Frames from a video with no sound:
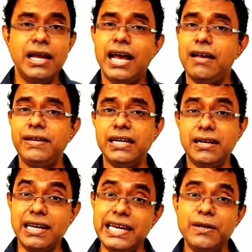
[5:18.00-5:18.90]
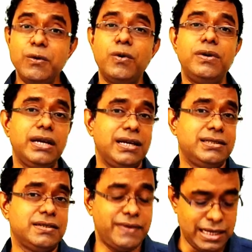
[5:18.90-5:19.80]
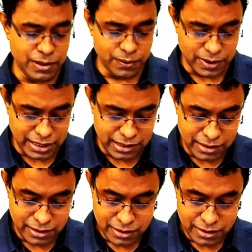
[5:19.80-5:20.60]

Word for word: Having clean code is a value, right?